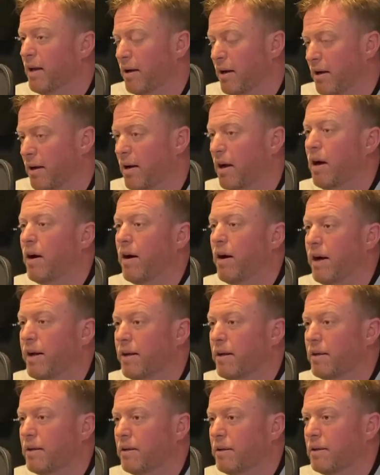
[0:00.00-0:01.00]
all right,
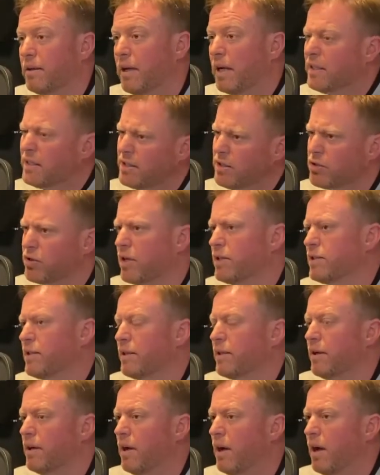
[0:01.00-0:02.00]
that's
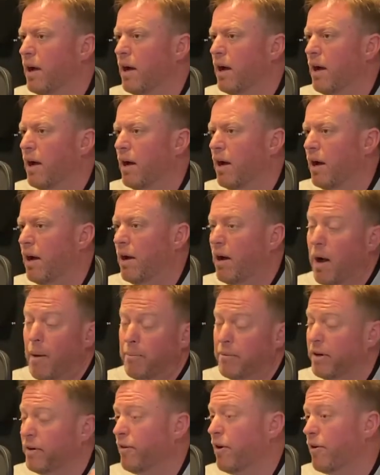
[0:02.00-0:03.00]
interesting. I'm
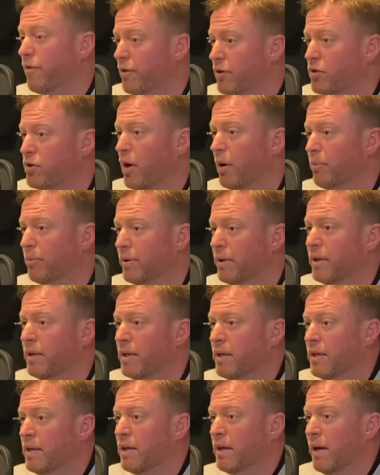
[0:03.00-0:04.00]
going to vote for Trump.
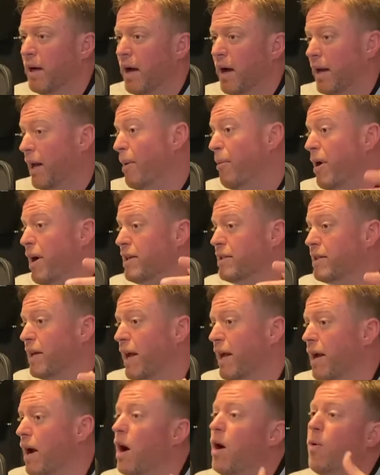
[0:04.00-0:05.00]
And I might
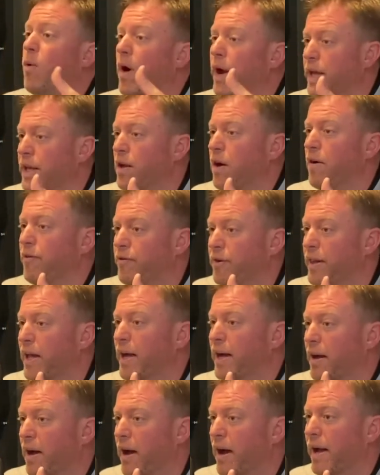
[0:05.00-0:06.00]
say, oh, why are you going for
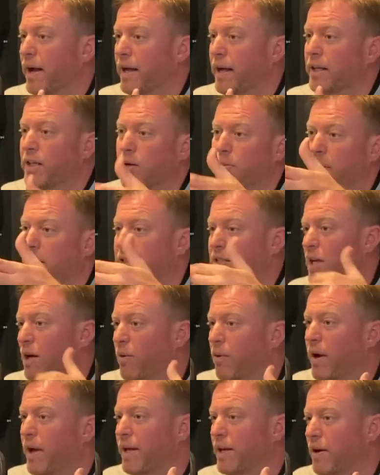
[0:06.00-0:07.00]
that guy? And you might say,
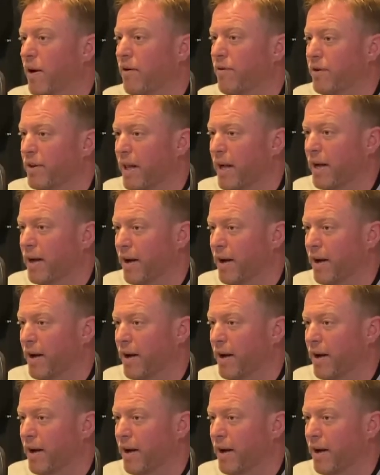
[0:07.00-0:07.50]
why are you going for that guy,